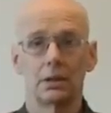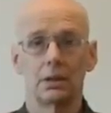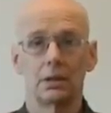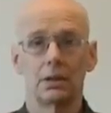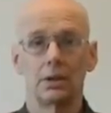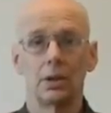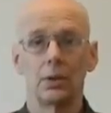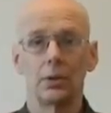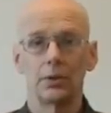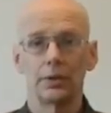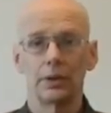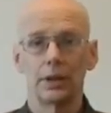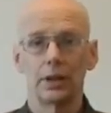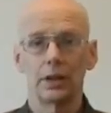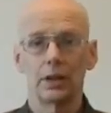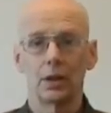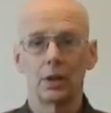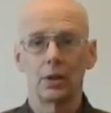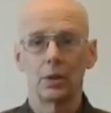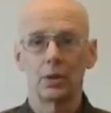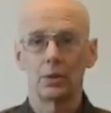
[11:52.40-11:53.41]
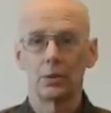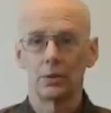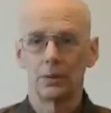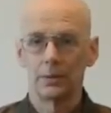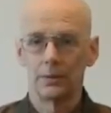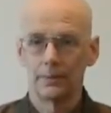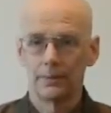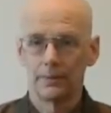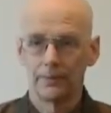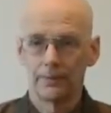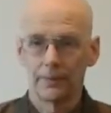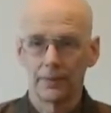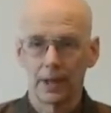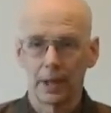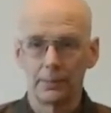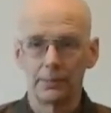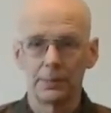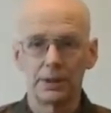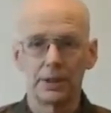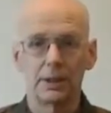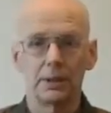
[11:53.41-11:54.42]
Don't think, oh,
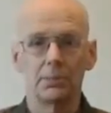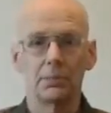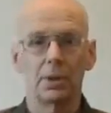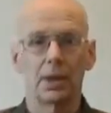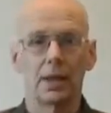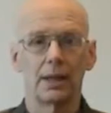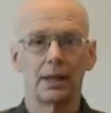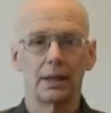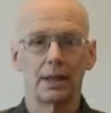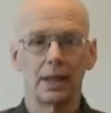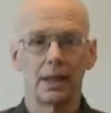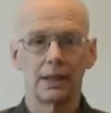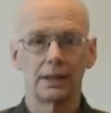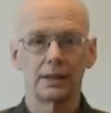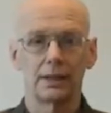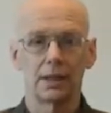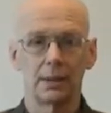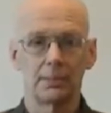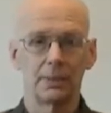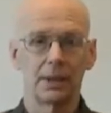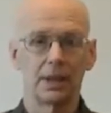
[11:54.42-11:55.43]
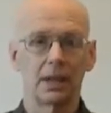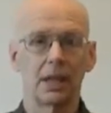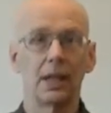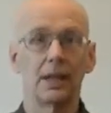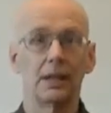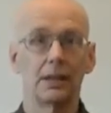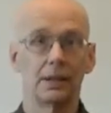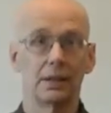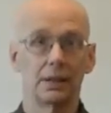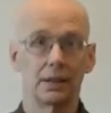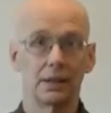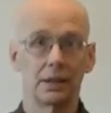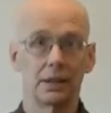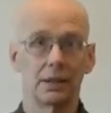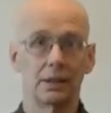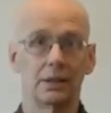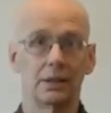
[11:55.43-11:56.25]
I'm seeing bright lights, I'm enlightened.